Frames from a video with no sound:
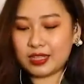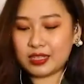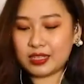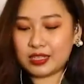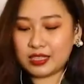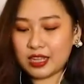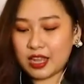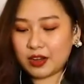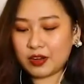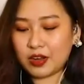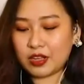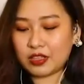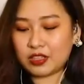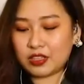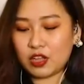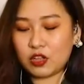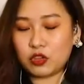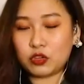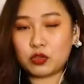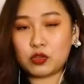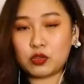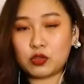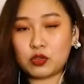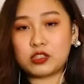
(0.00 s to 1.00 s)
and steer it
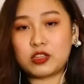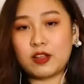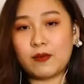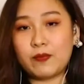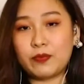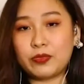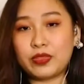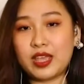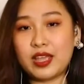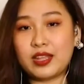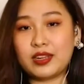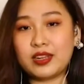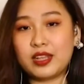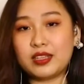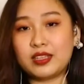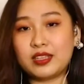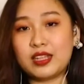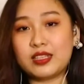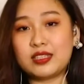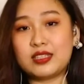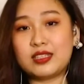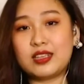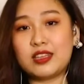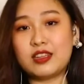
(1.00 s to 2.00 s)
into something that
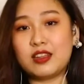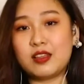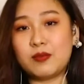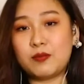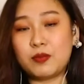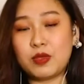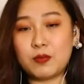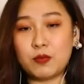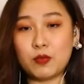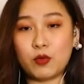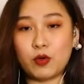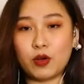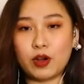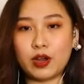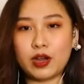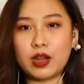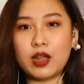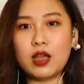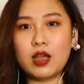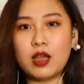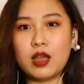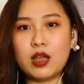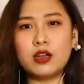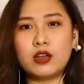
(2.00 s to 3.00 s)
it's gonna be more
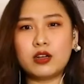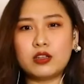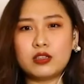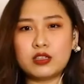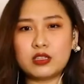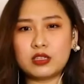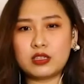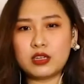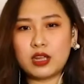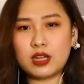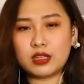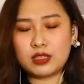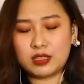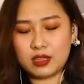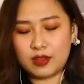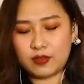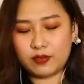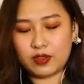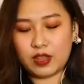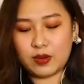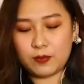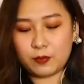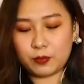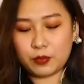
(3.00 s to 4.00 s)
constructive
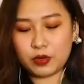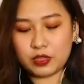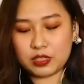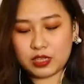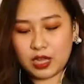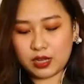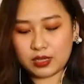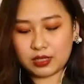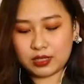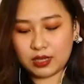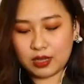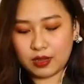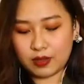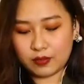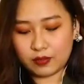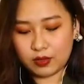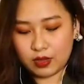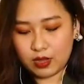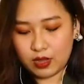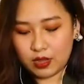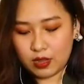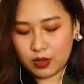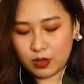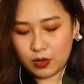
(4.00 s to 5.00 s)
and productive,
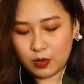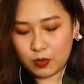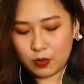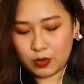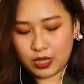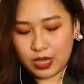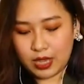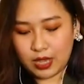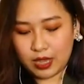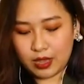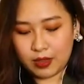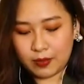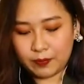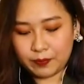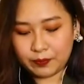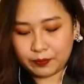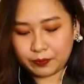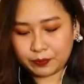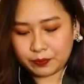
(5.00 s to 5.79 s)
okay?